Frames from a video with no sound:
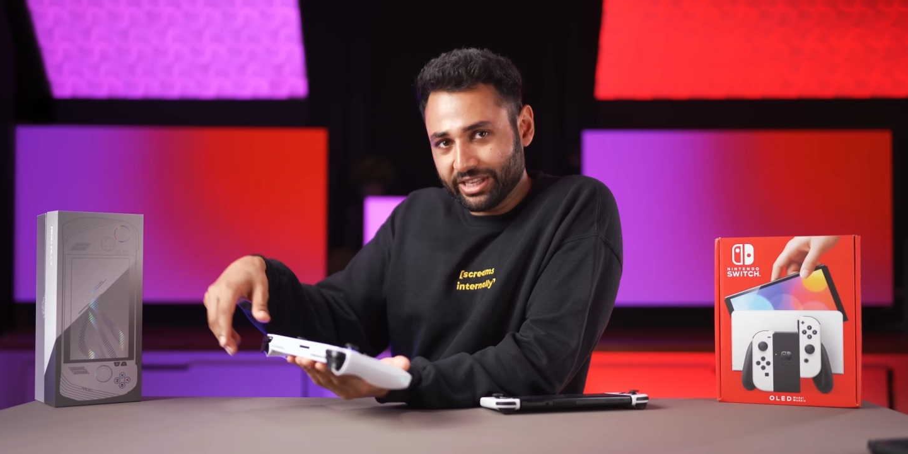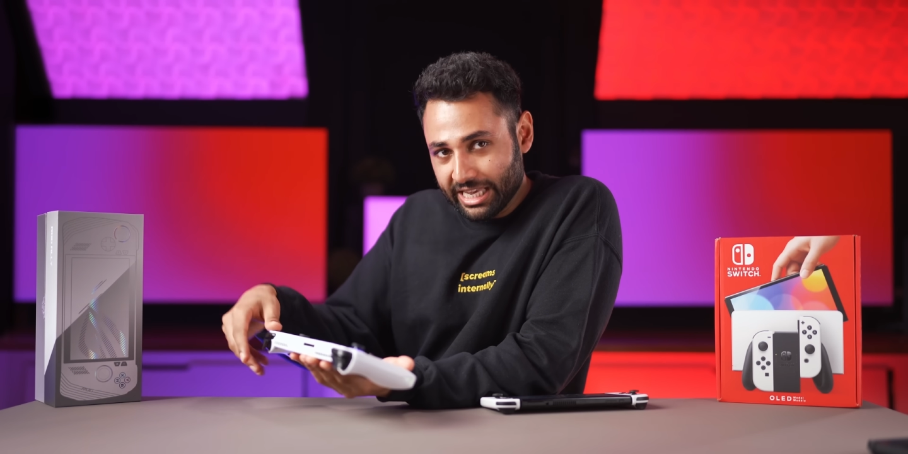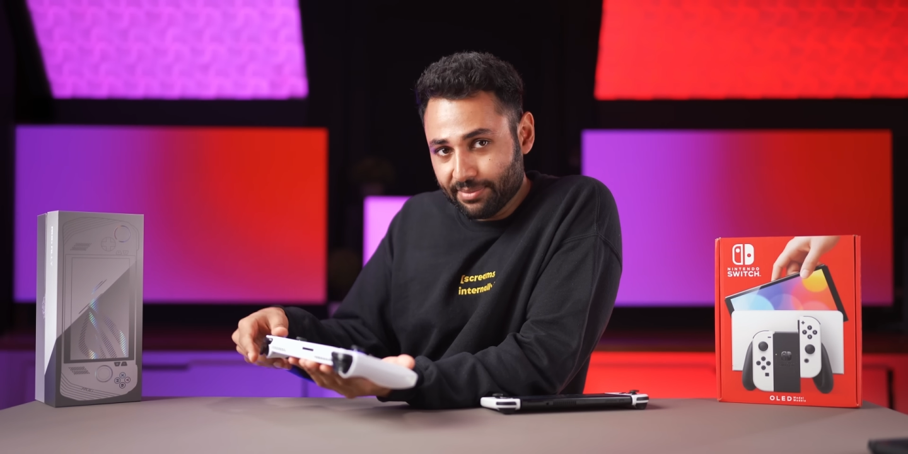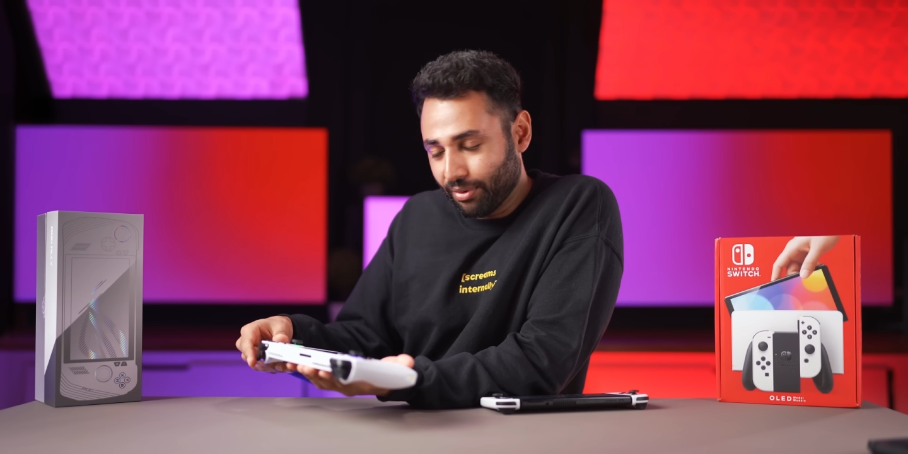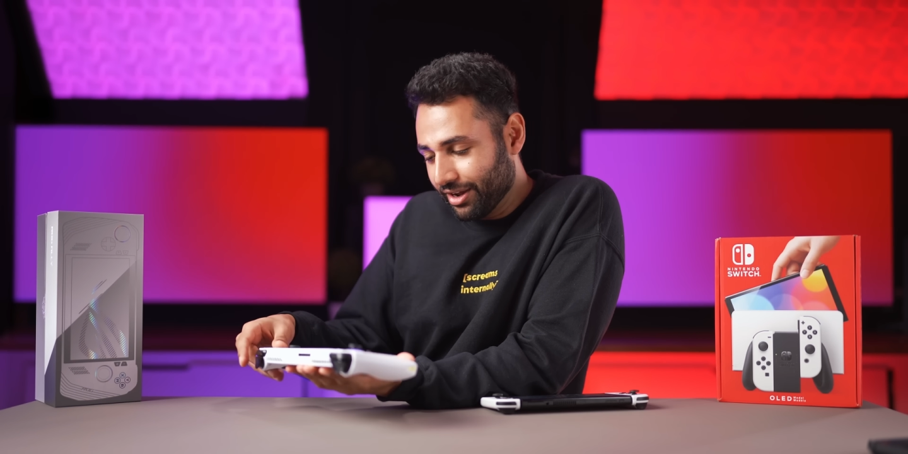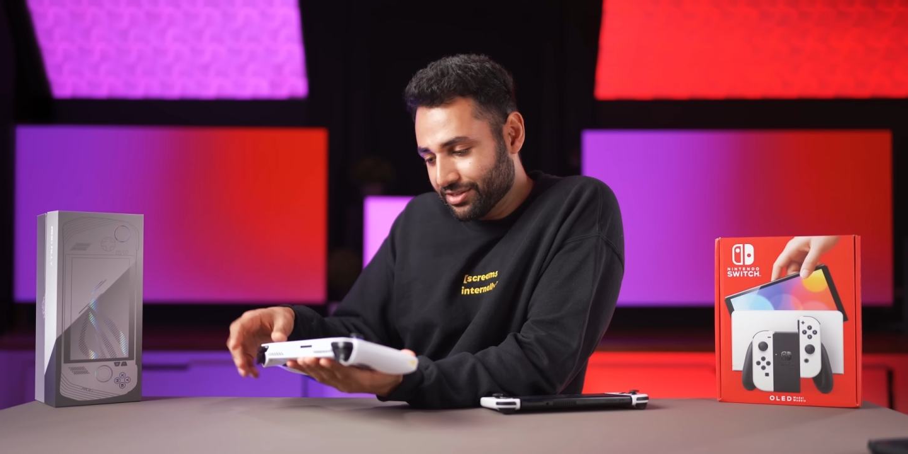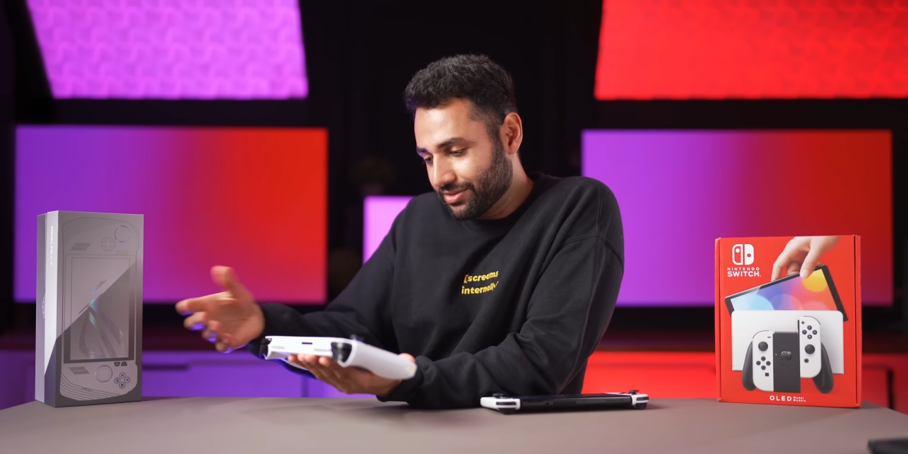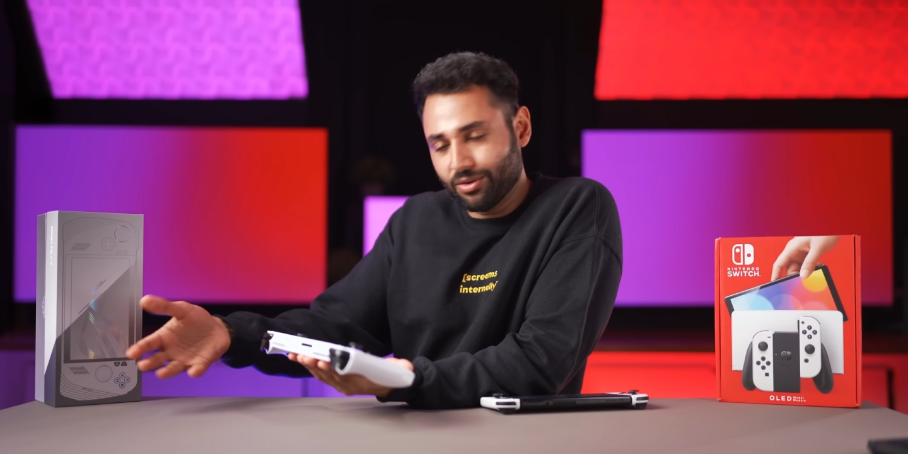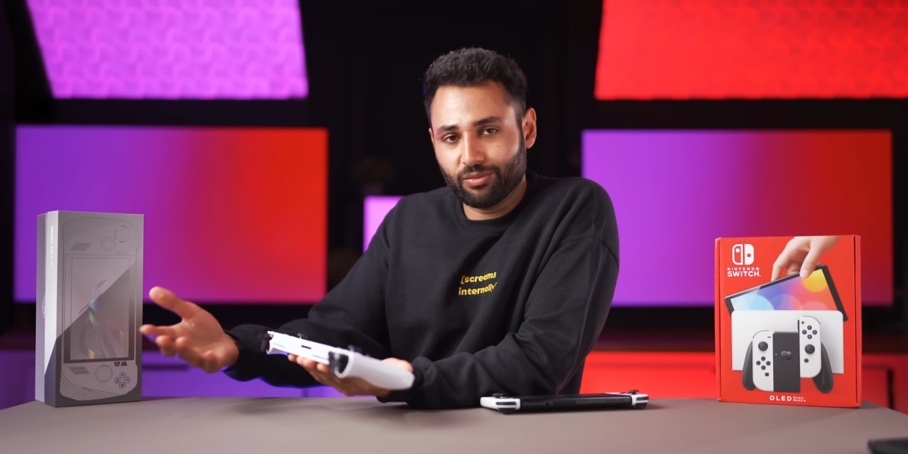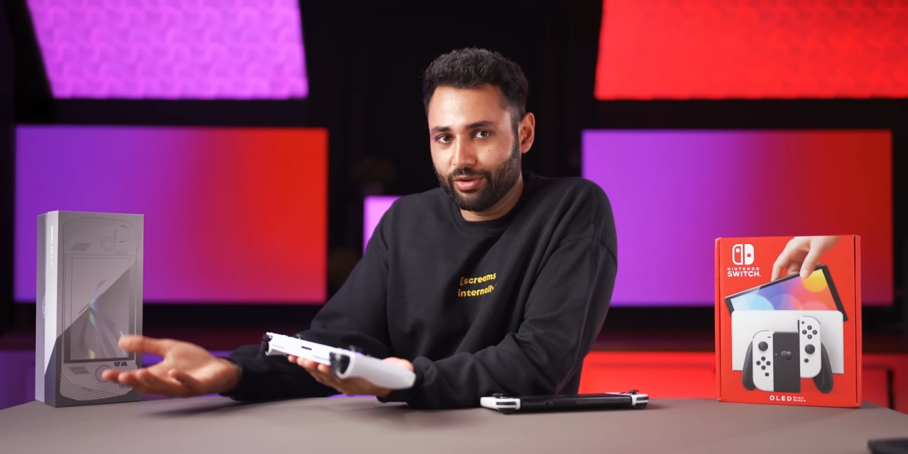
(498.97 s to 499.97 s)
key press
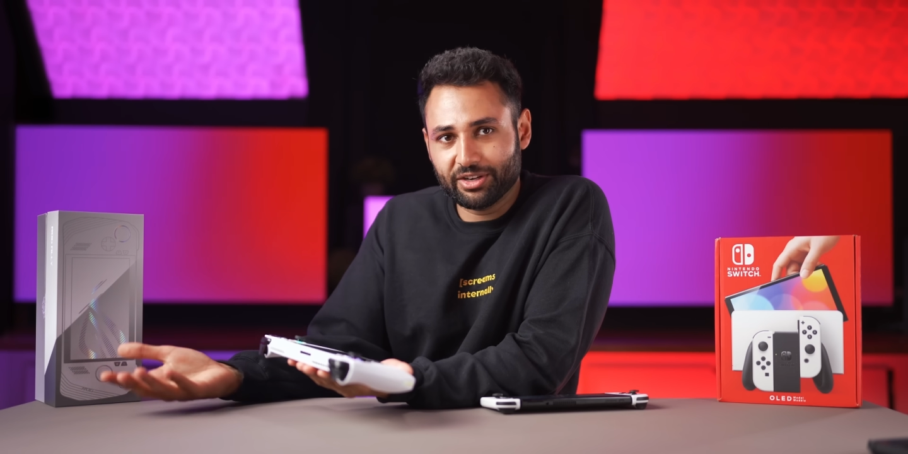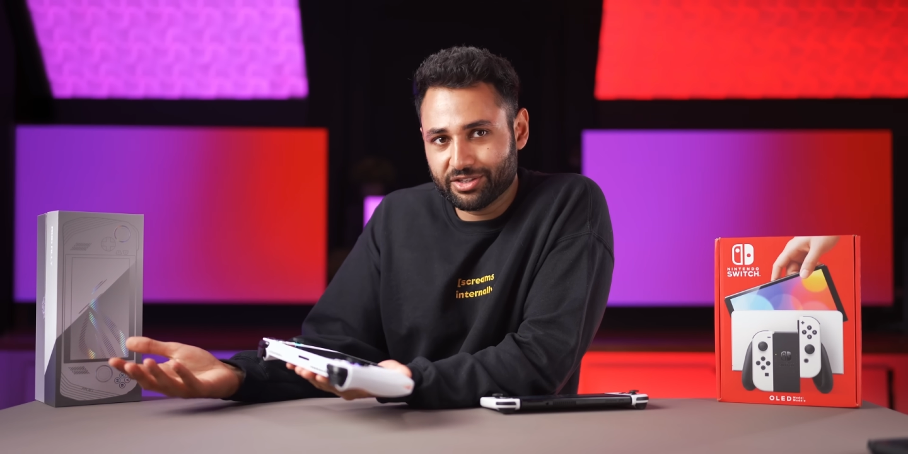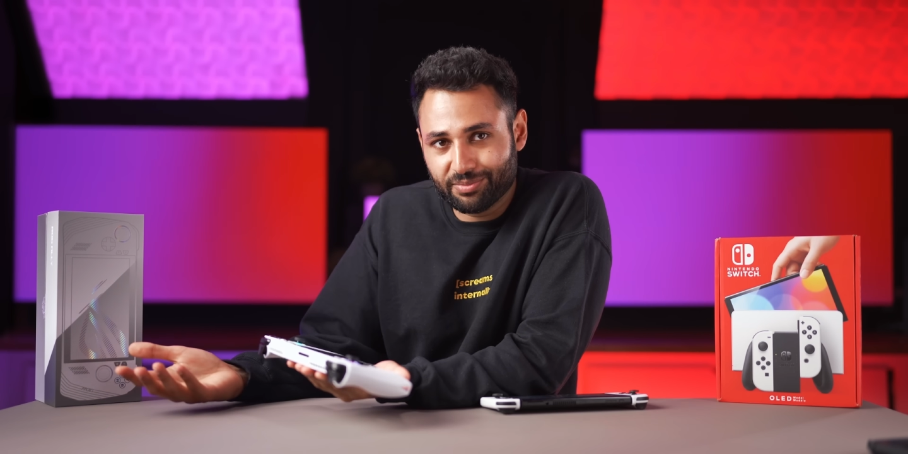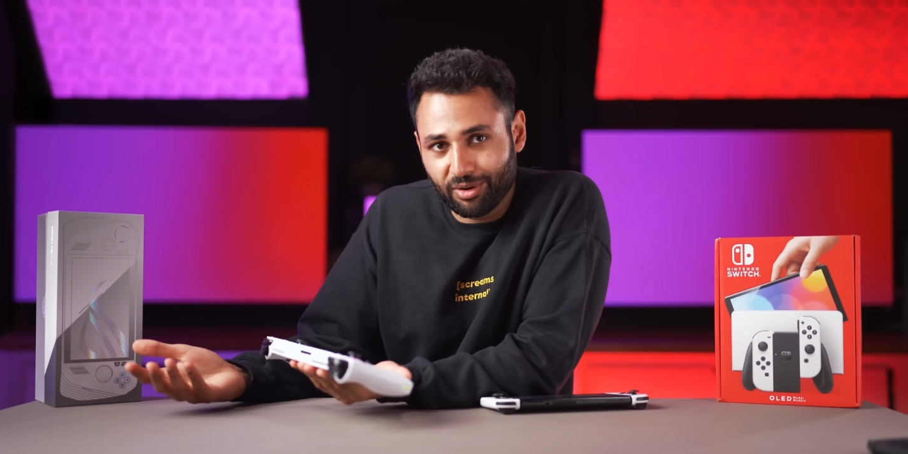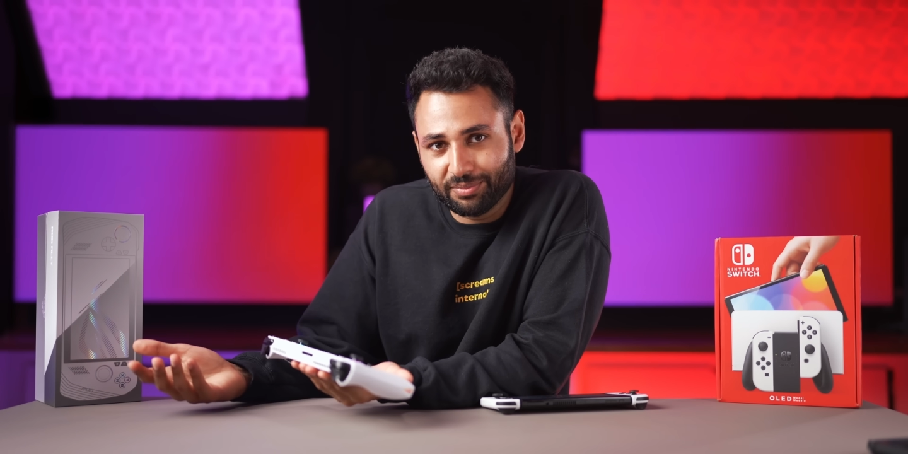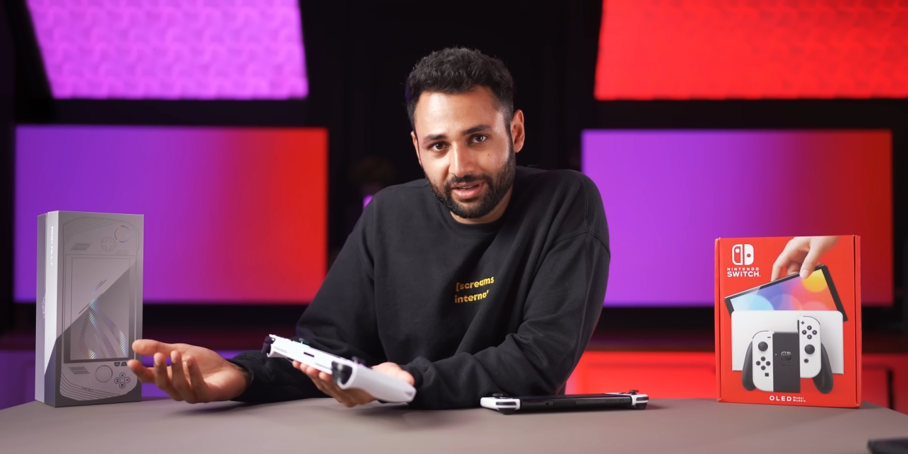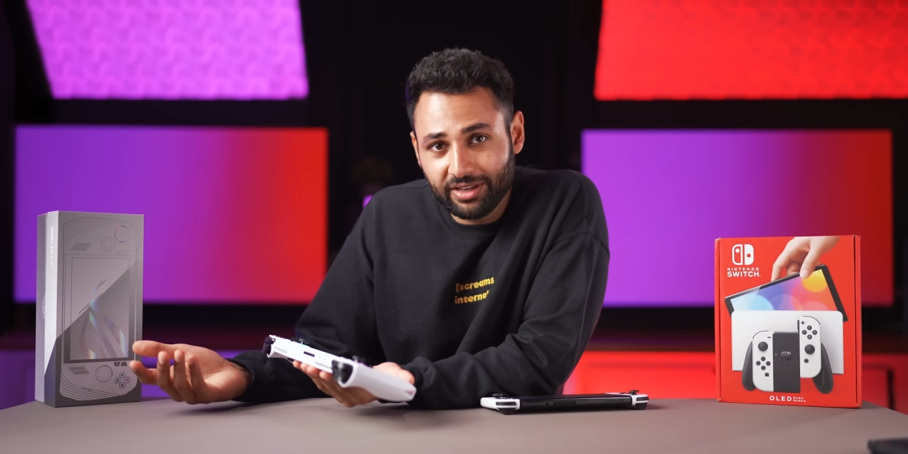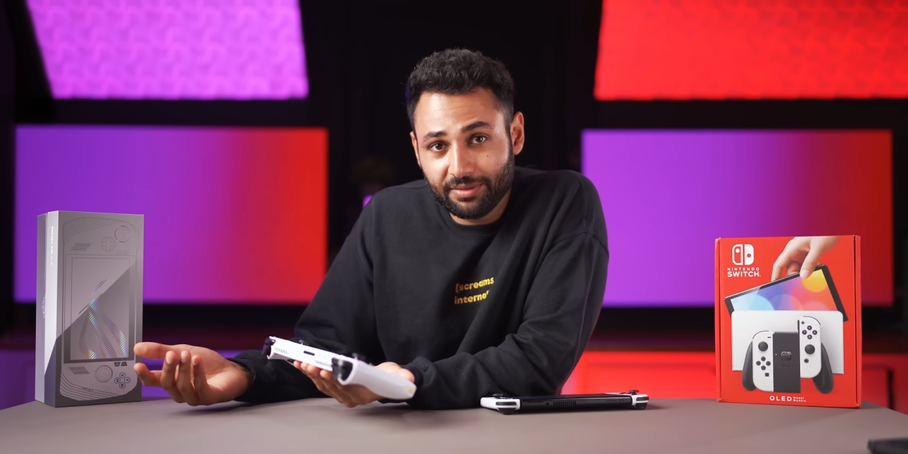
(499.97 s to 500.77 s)
not register properly.